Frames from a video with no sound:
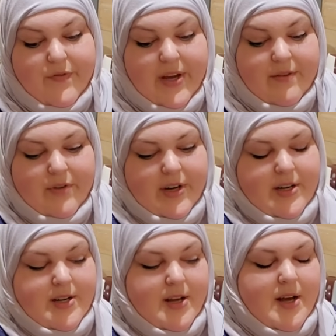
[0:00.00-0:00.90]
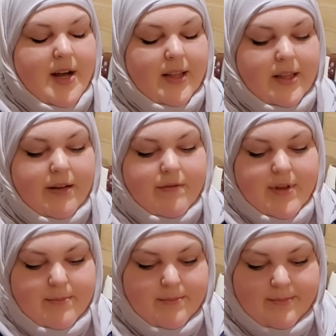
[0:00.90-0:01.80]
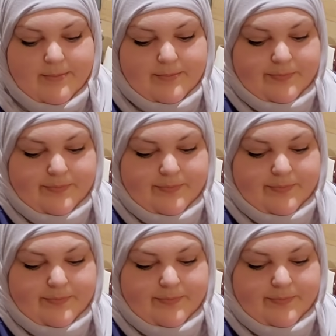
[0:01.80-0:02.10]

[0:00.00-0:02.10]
favorite. I love them.